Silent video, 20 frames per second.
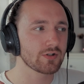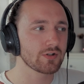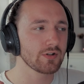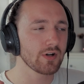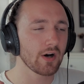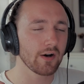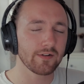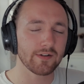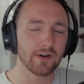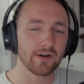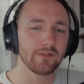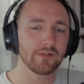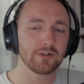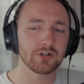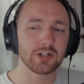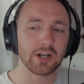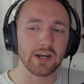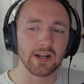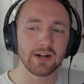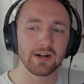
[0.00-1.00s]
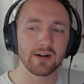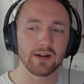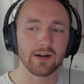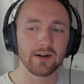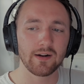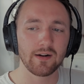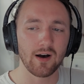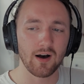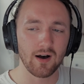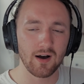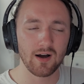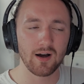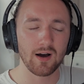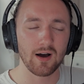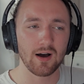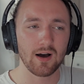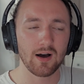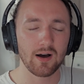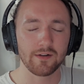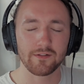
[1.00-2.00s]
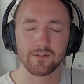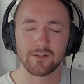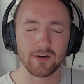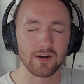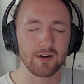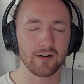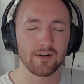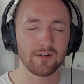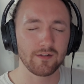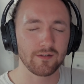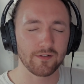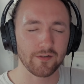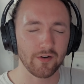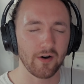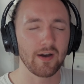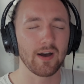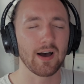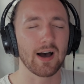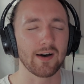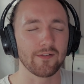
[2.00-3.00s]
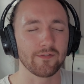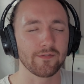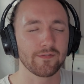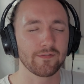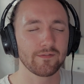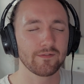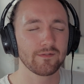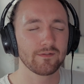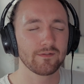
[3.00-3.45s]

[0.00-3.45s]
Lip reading: Don't Jin and Sawyer have